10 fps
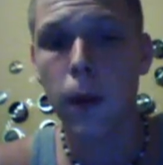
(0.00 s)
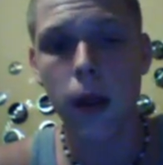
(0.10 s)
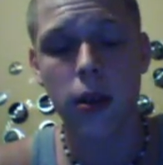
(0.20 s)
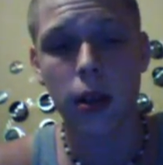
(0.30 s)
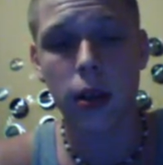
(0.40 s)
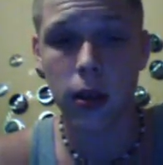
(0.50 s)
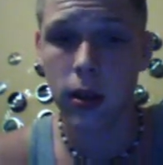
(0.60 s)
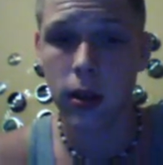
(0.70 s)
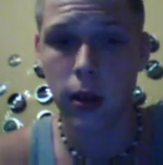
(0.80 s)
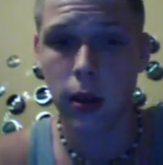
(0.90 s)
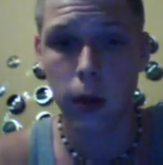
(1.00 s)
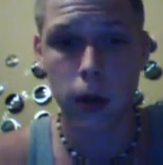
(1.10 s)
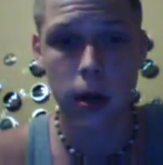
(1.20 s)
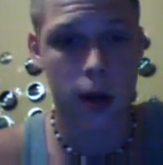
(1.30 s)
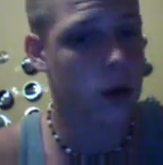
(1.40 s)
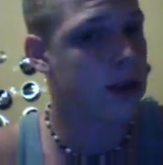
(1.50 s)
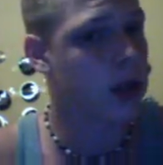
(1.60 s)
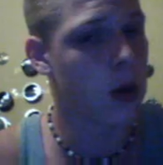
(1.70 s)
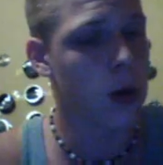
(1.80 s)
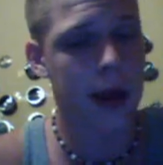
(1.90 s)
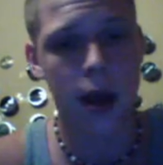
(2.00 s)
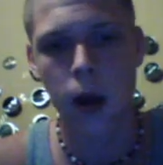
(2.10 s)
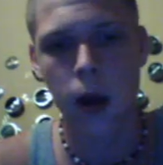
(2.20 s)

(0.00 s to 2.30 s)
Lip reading: I was like, dude, I don't know if I can do that.